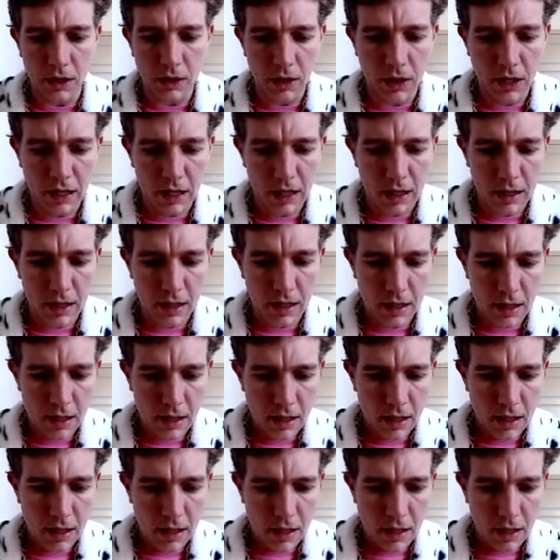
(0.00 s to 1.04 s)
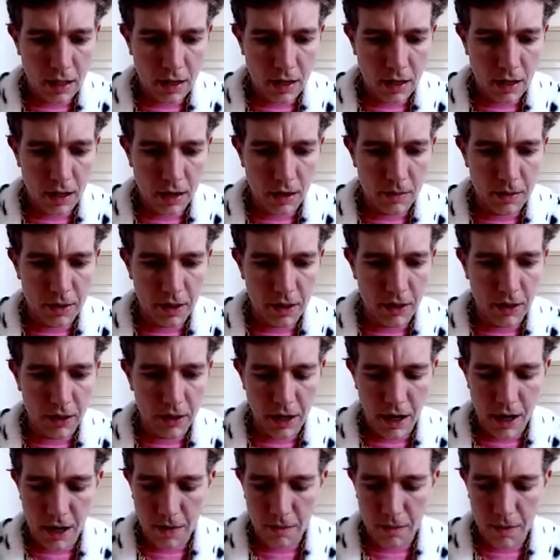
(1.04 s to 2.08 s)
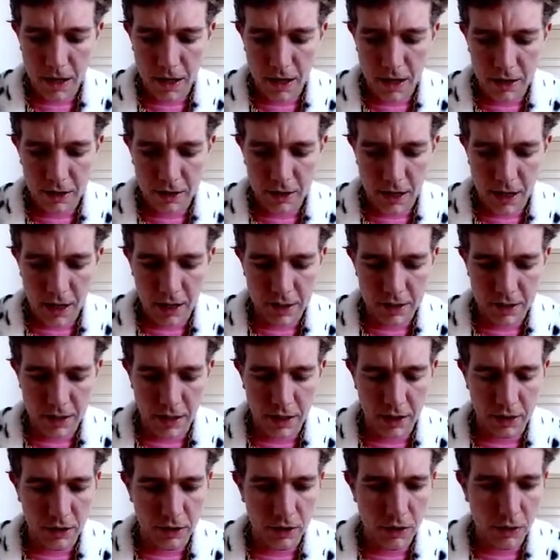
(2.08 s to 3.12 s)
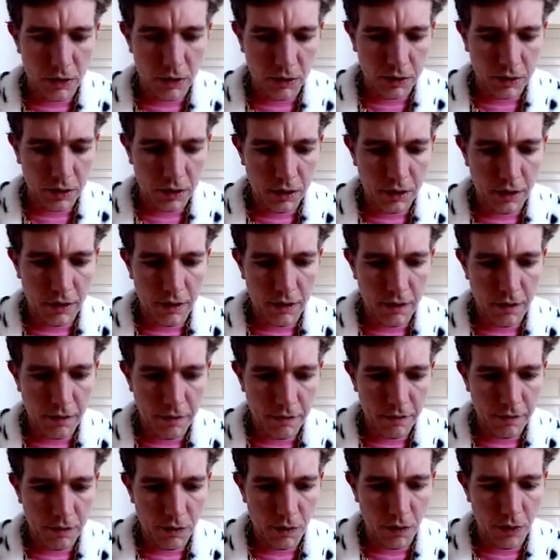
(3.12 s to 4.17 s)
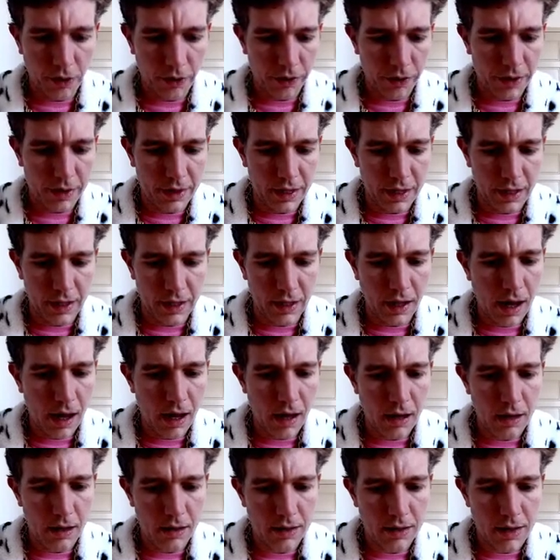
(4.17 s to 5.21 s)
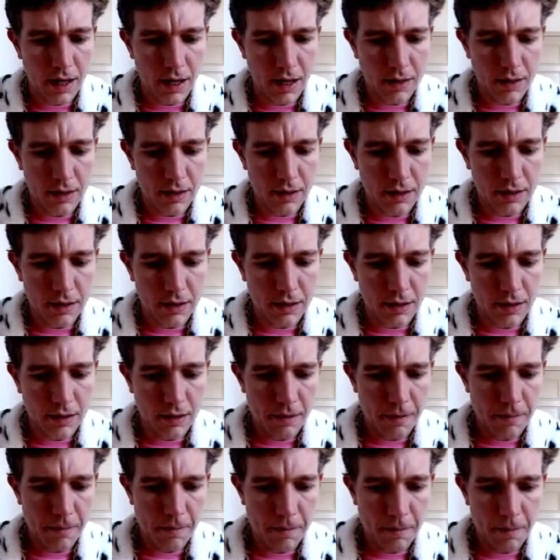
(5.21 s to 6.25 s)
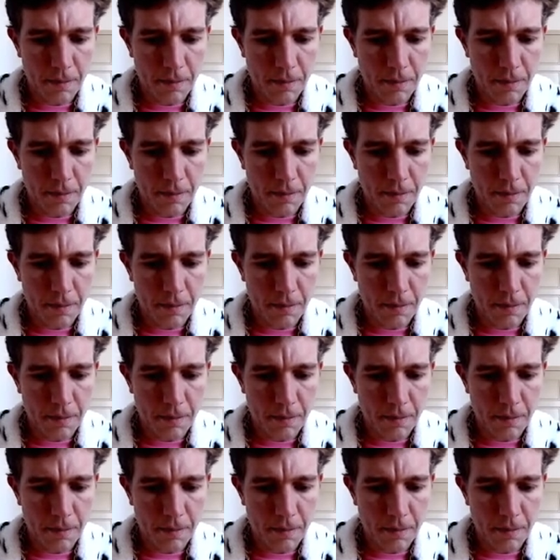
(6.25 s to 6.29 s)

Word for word: Green. Um, another combine, Isaiah Coulter for the Texans.